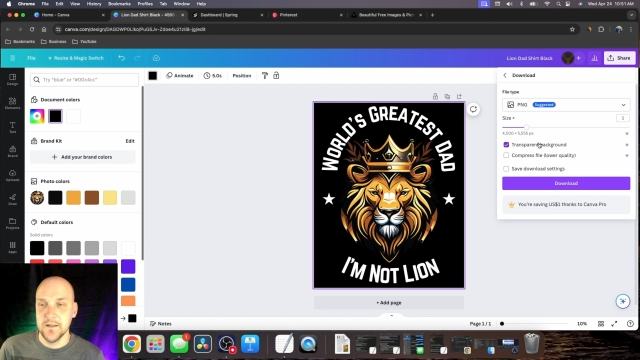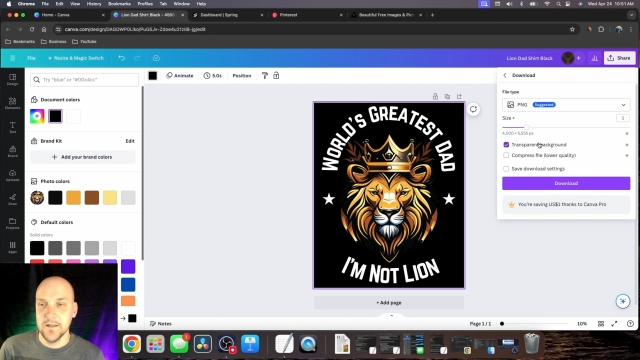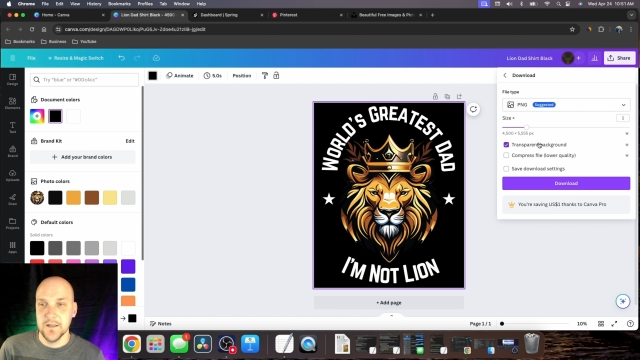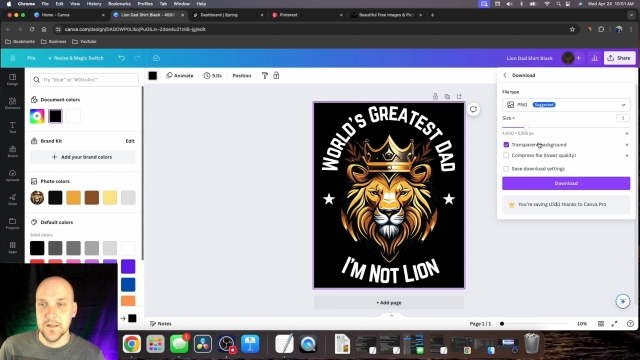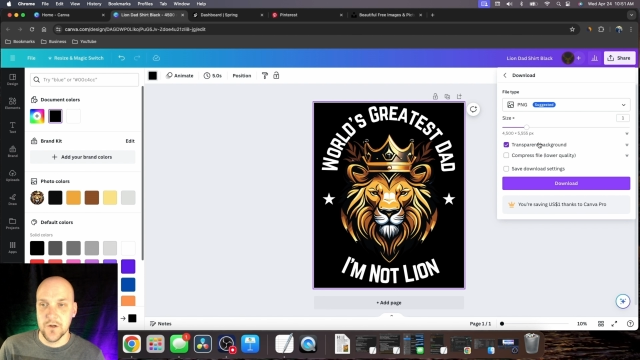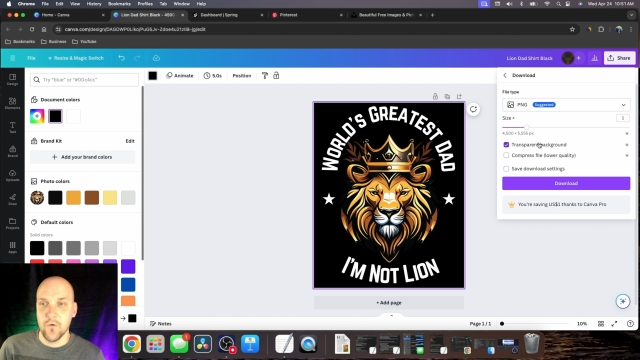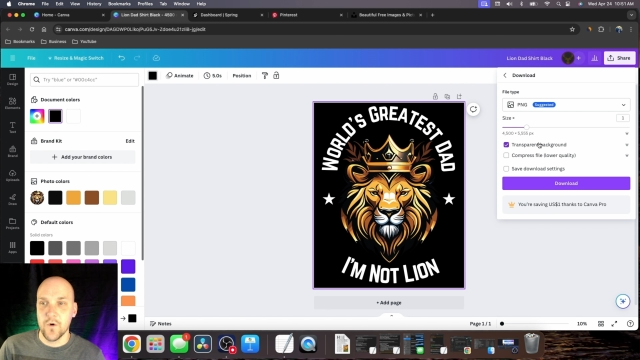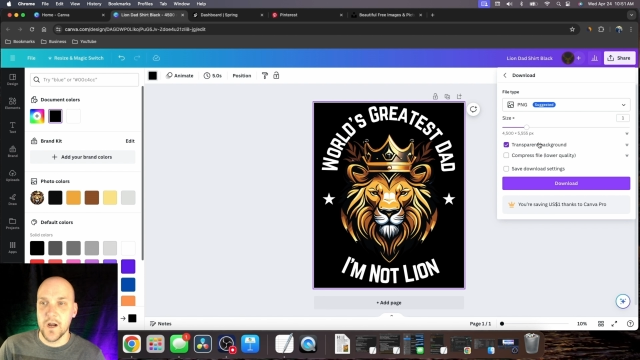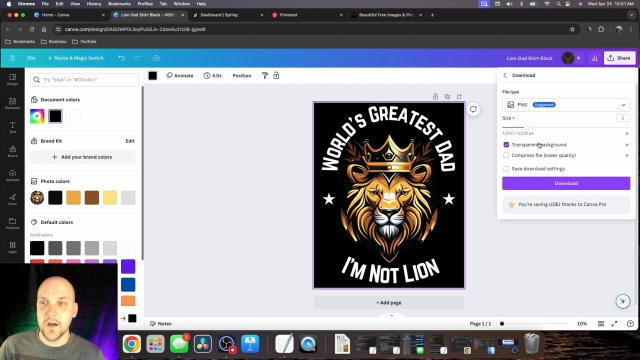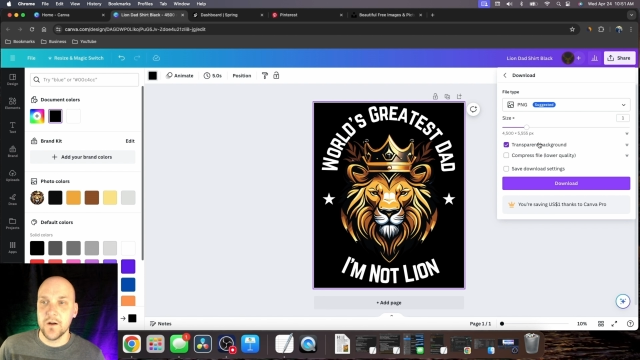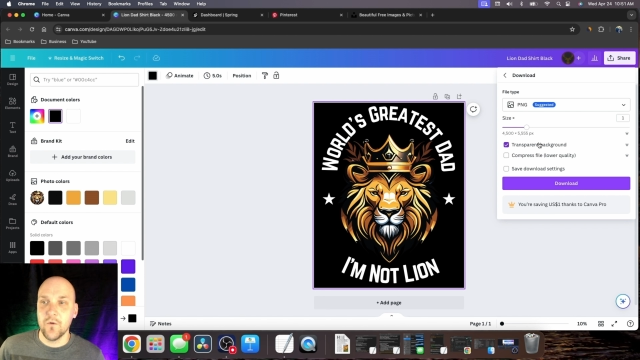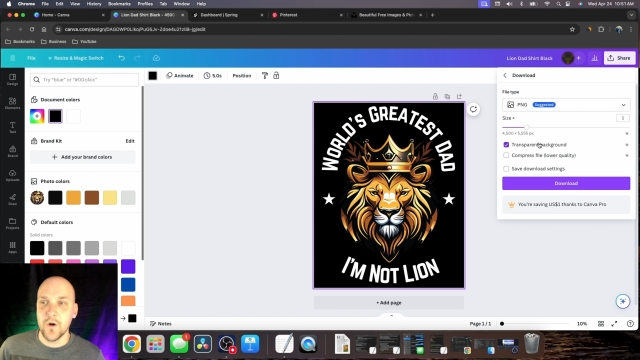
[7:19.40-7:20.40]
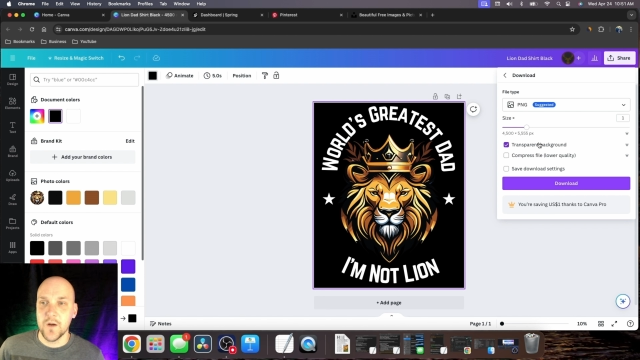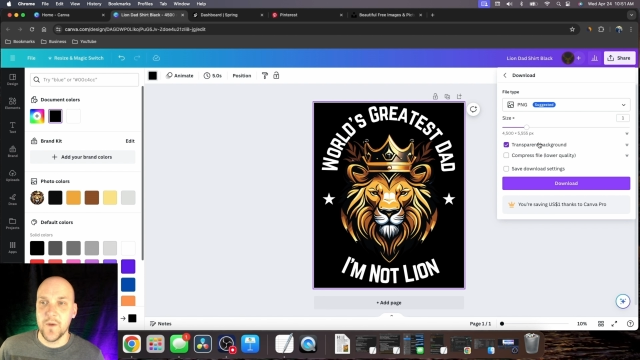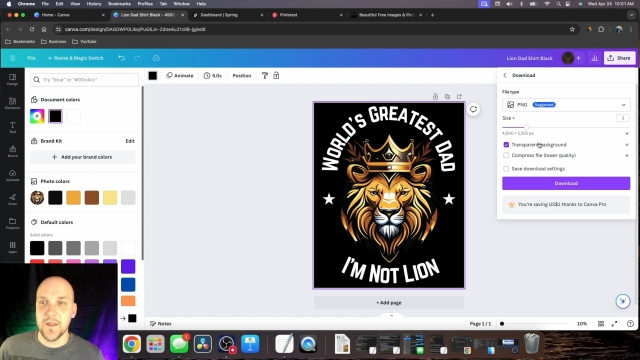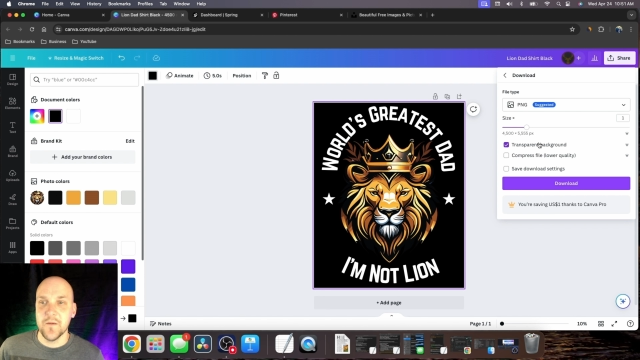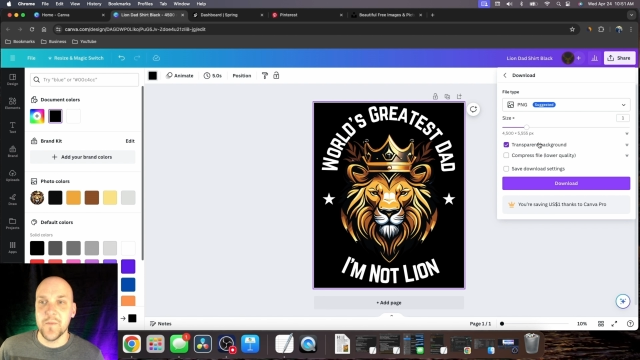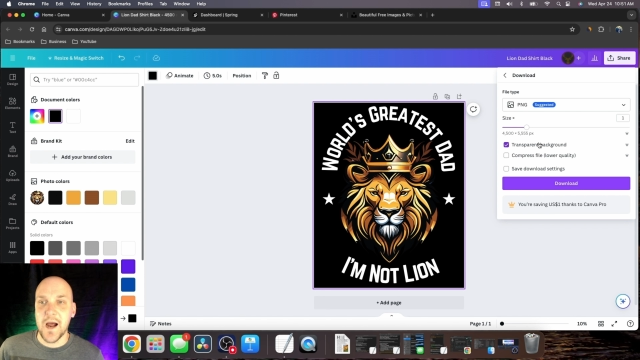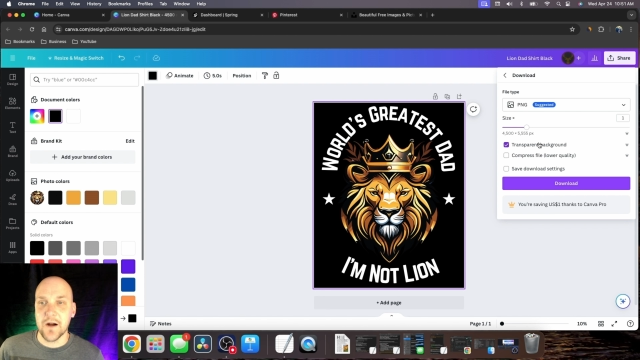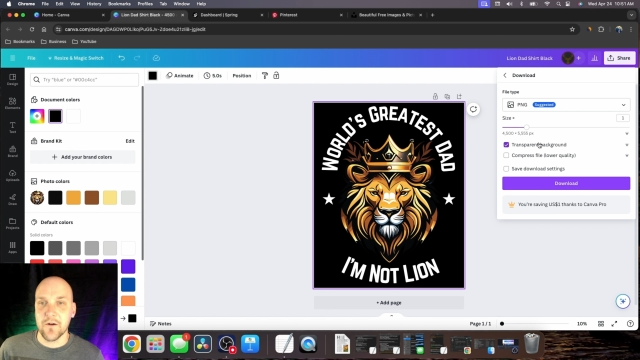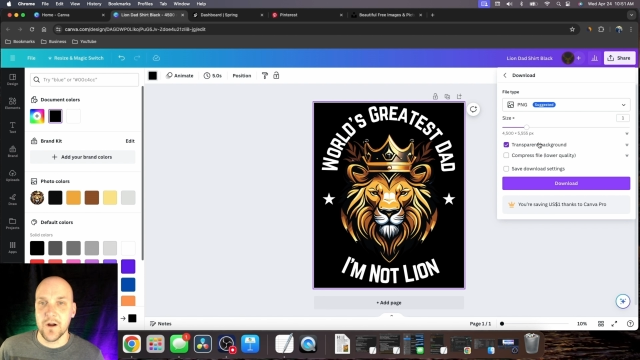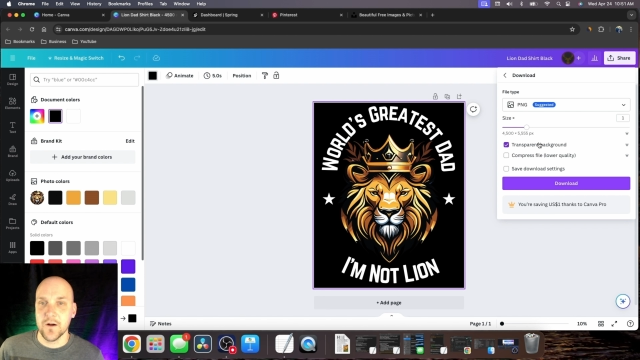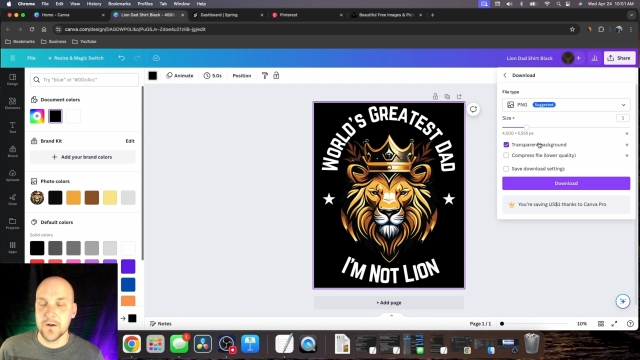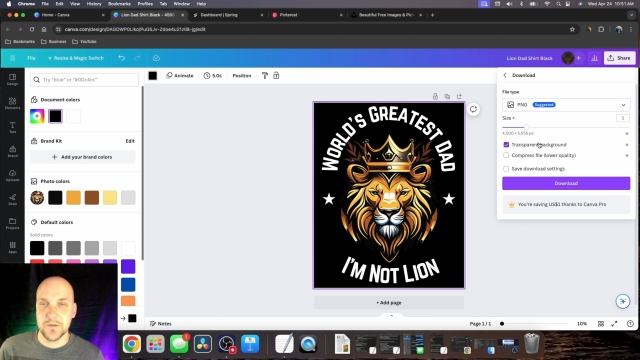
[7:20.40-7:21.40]
So we're not gonna worry about the
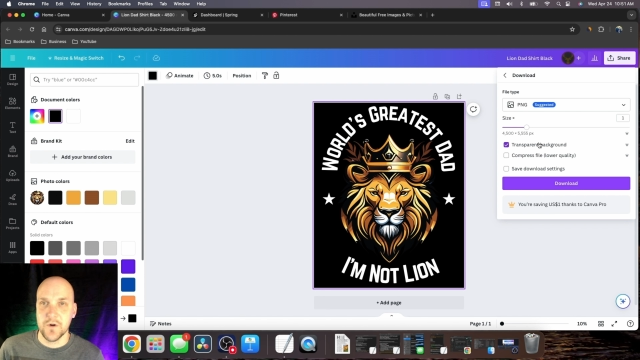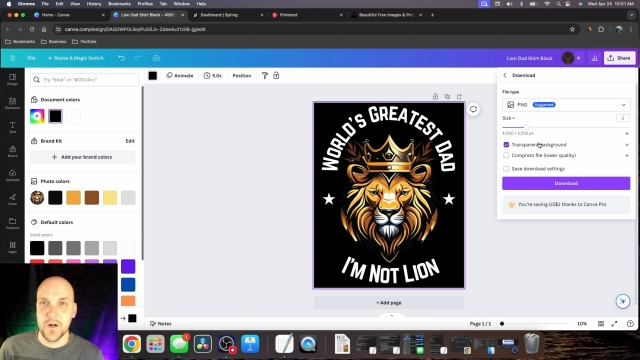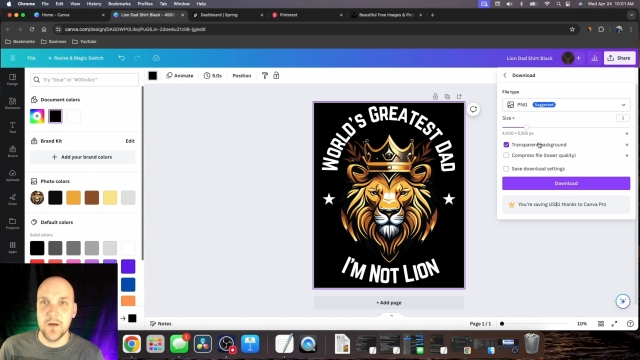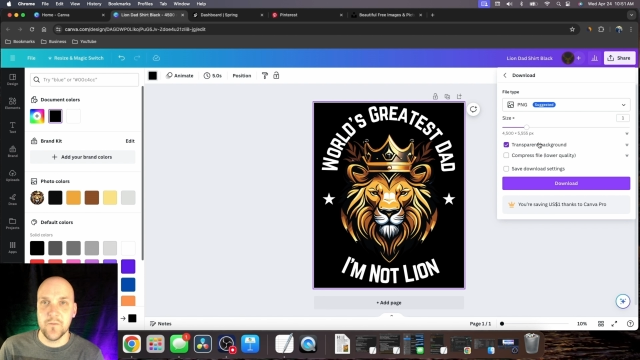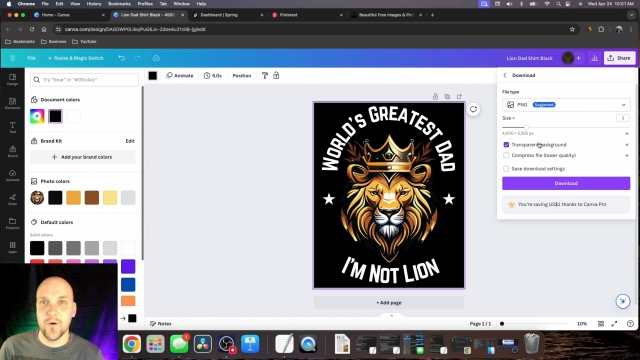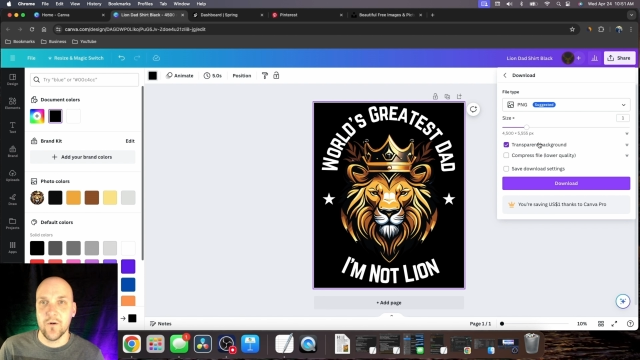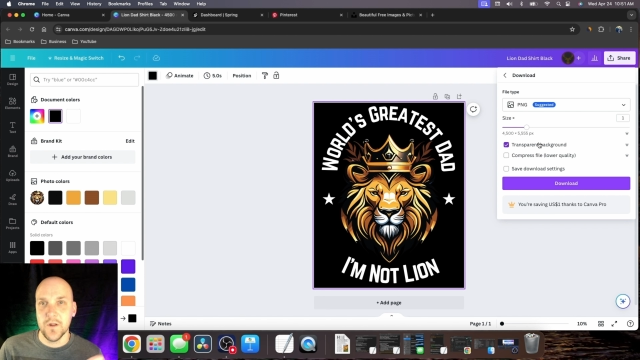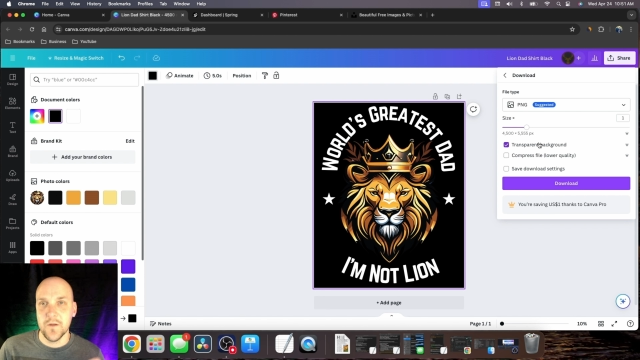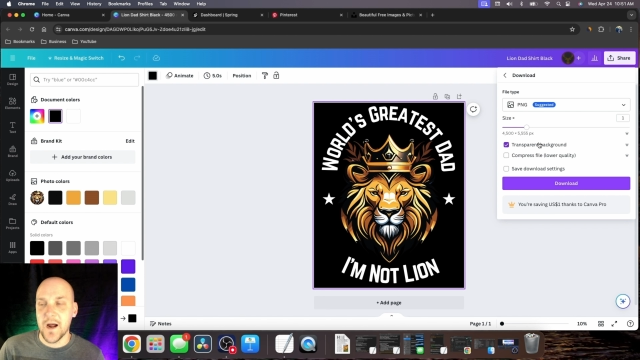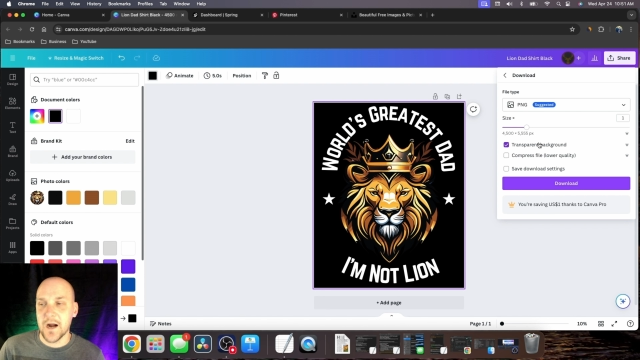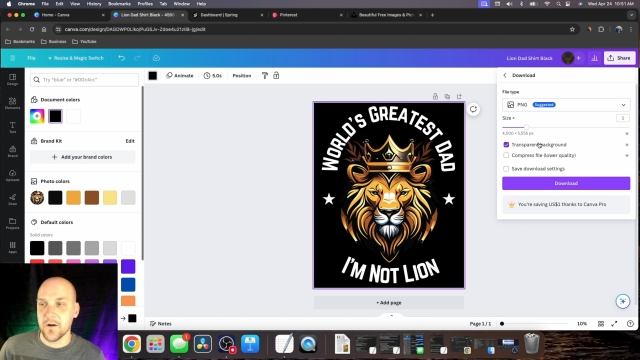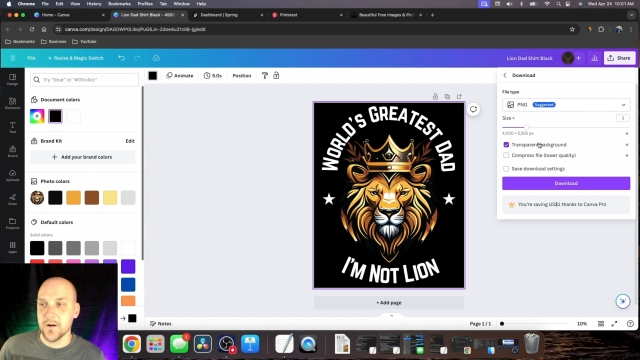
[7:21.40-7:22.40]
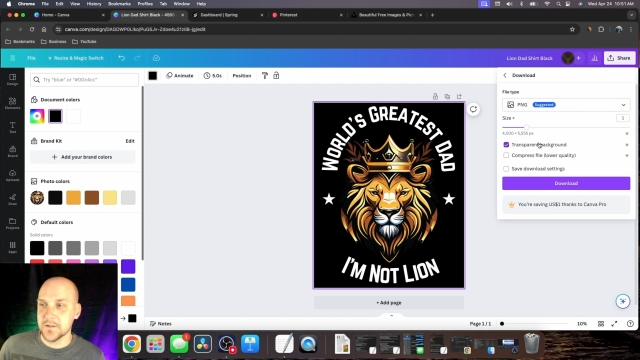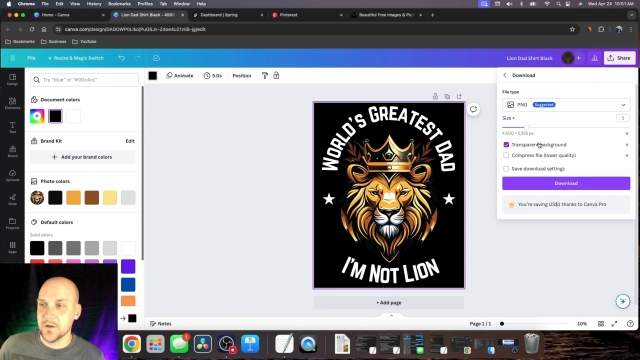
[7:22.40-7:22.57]
background because we're not pulling the background.